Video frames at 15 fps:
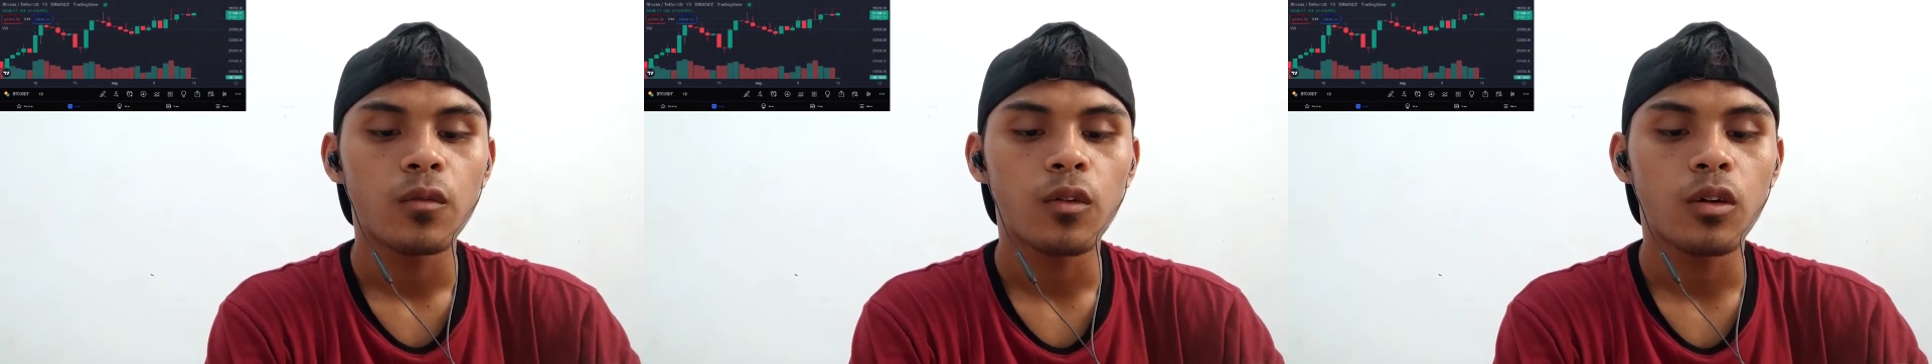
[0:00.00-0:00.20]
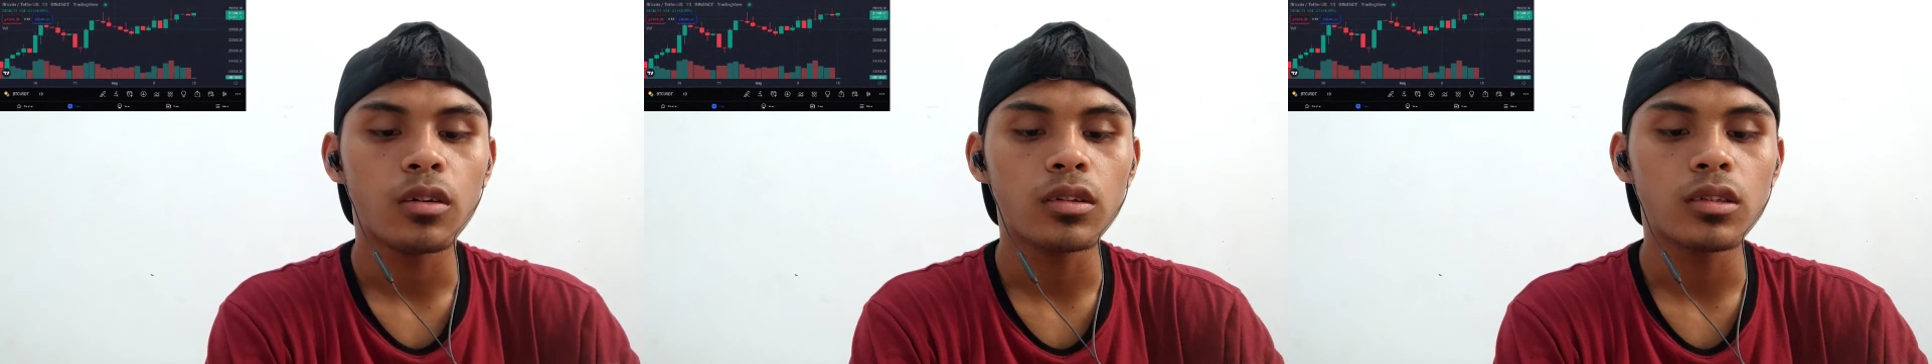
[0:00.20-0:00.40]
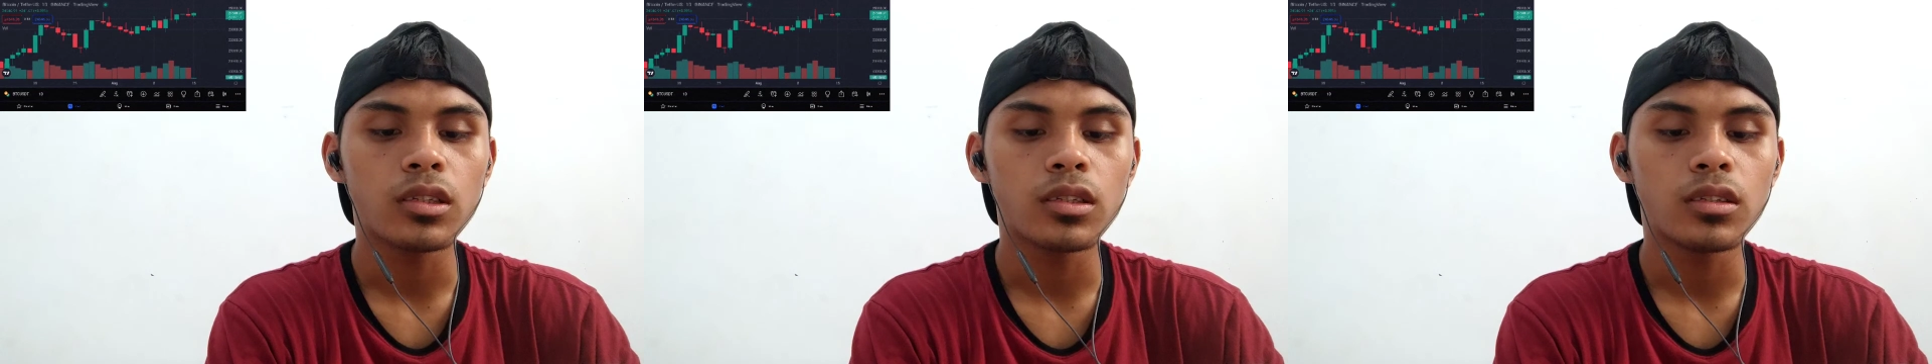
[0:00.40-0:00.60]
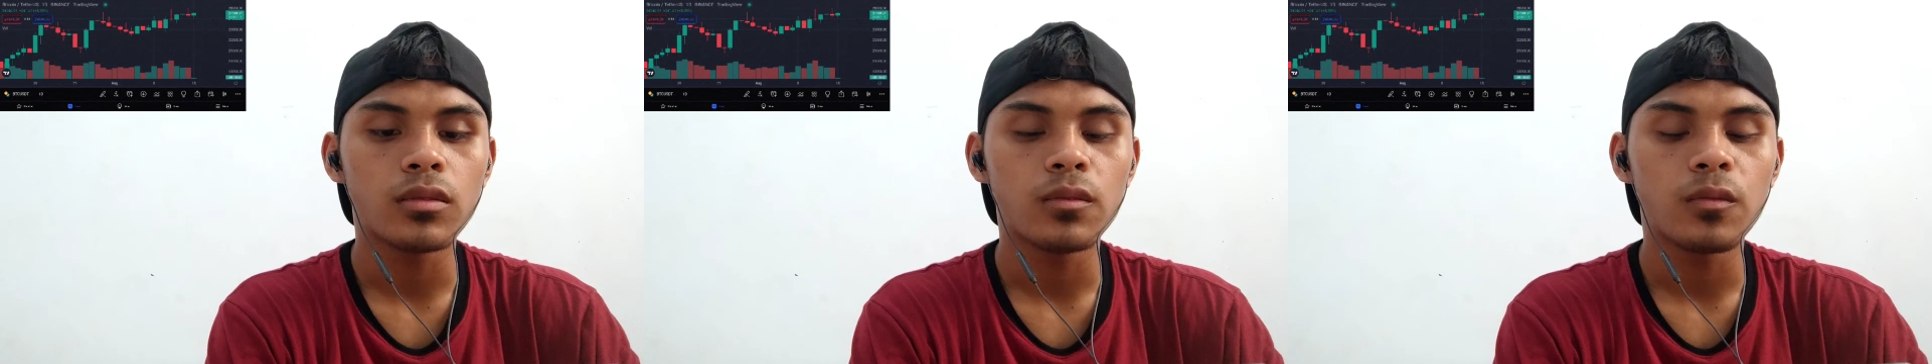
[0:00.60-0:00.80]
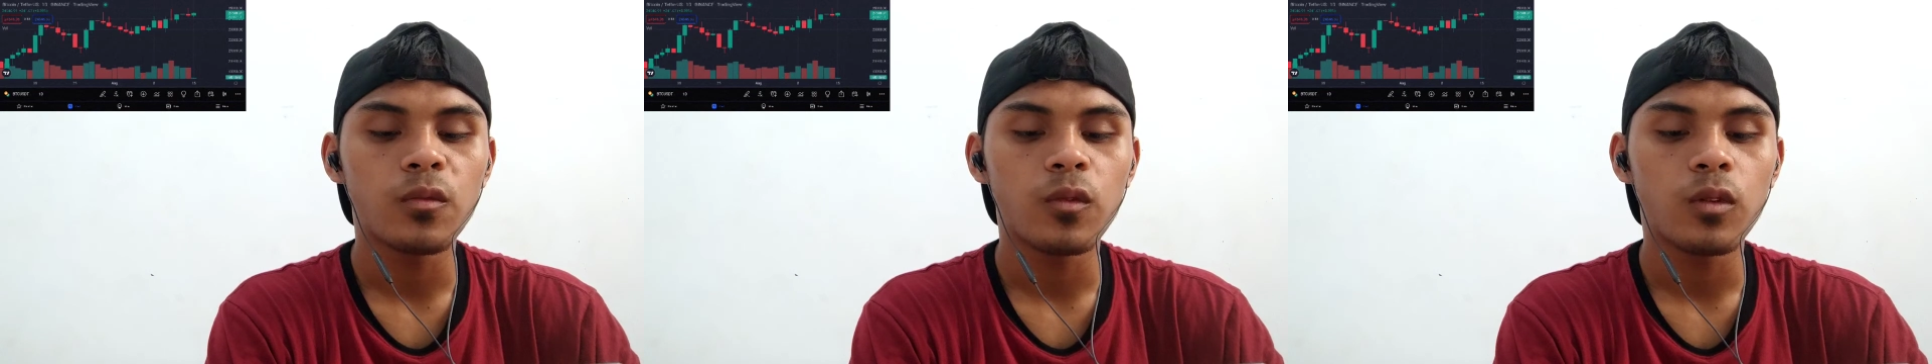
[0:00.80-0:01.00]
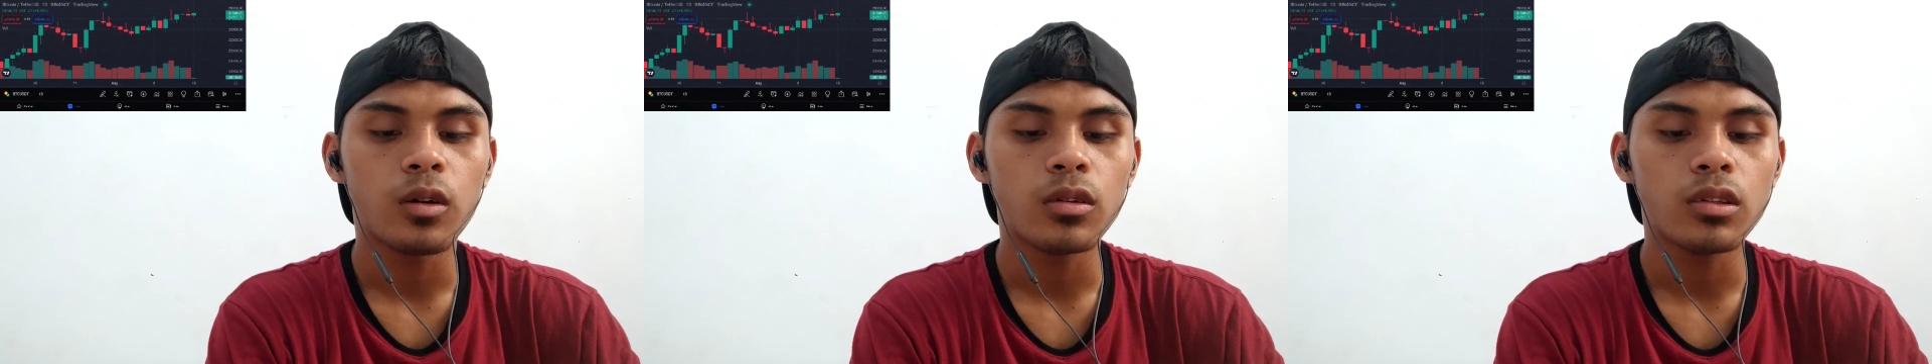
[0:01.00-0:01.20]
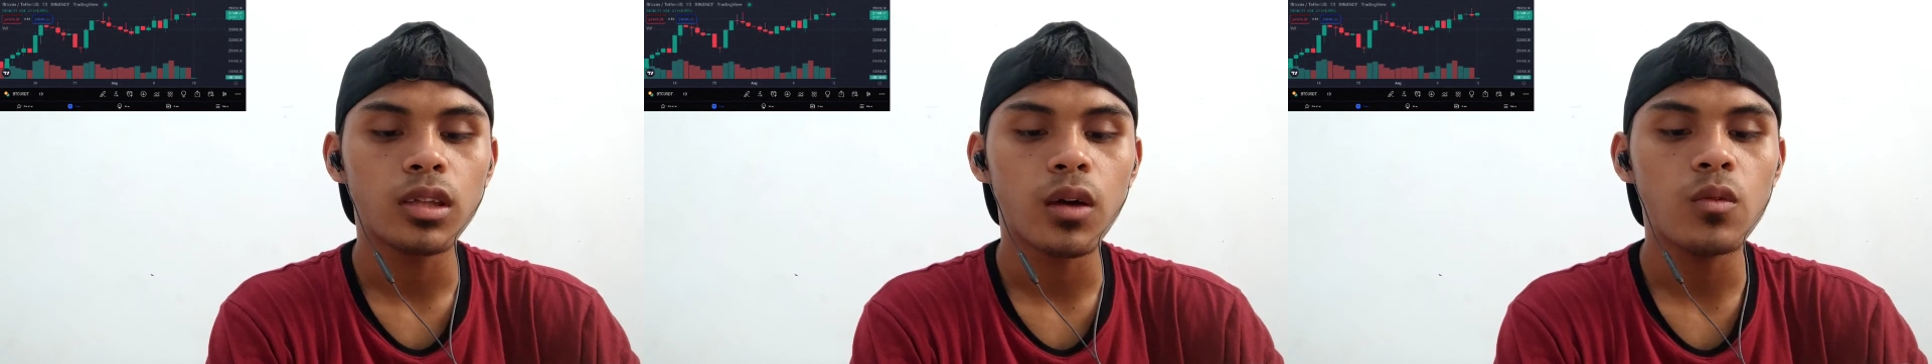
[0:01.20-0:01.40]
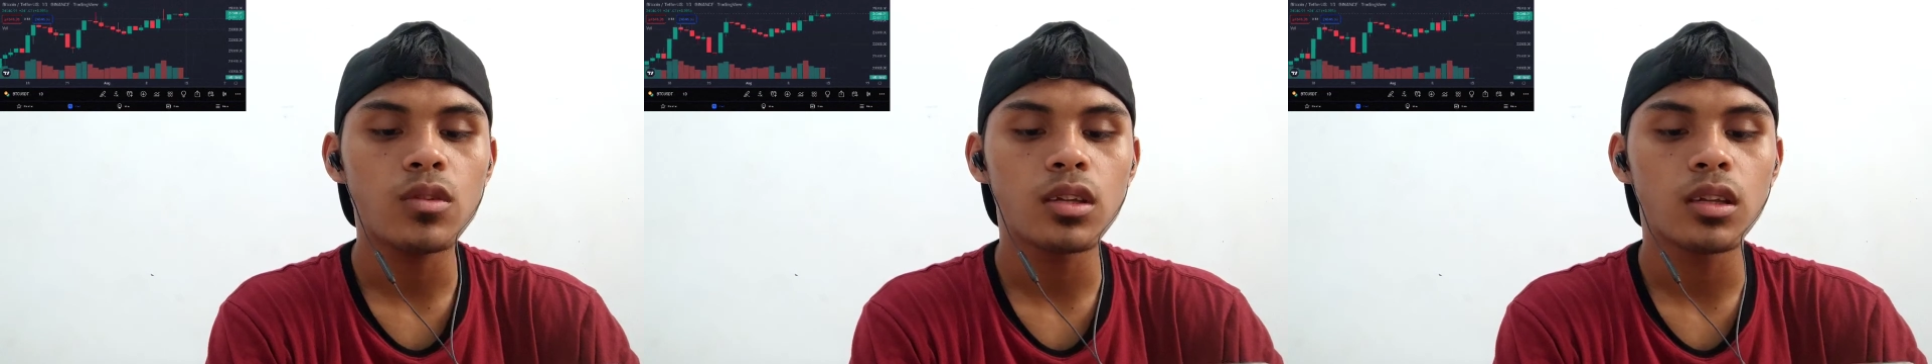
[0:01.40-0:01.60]

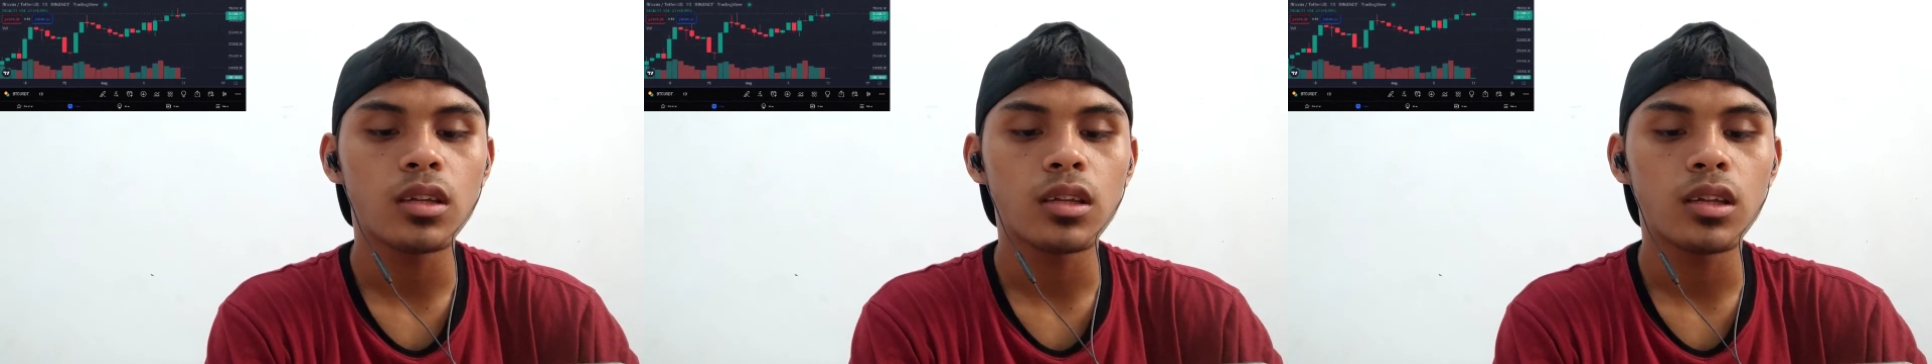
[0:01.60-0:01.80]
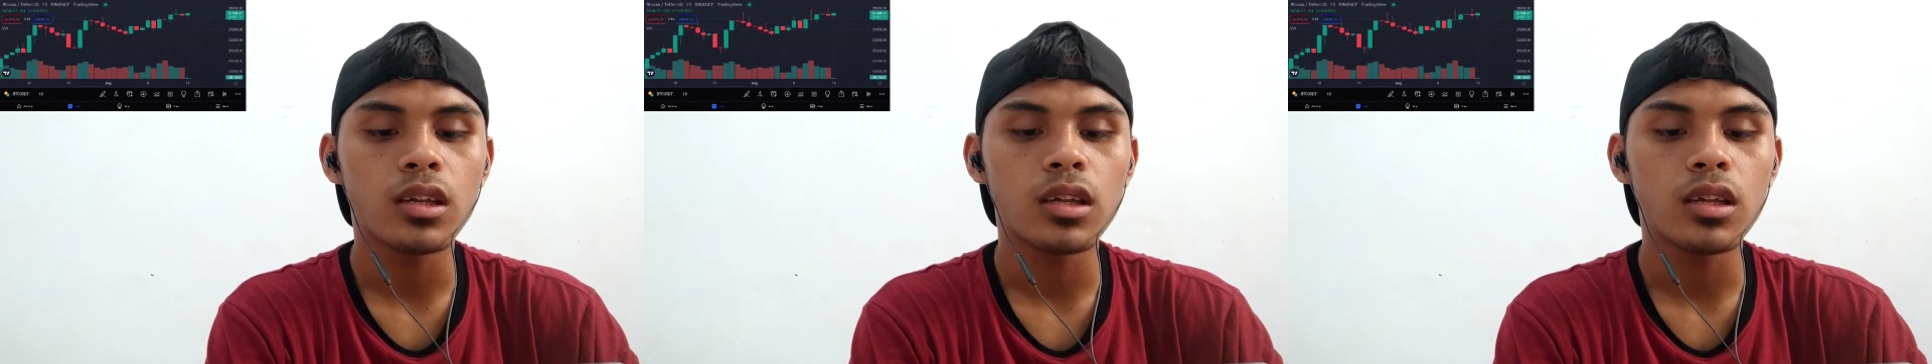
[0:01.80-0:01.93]
4,000